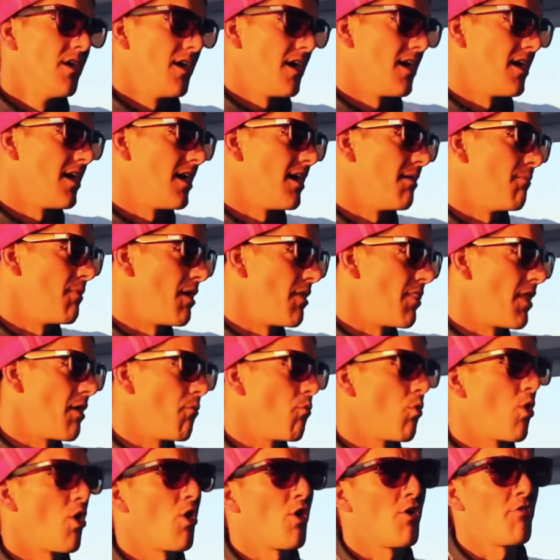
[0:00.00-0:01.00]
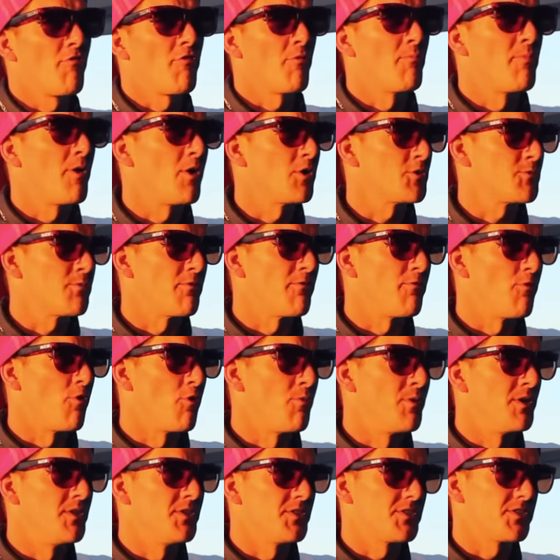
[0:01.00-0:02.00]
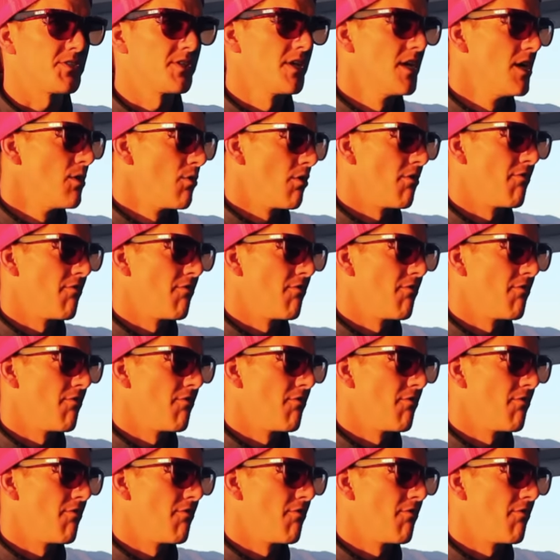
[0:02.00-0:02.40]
And then Warren from Pulse Performance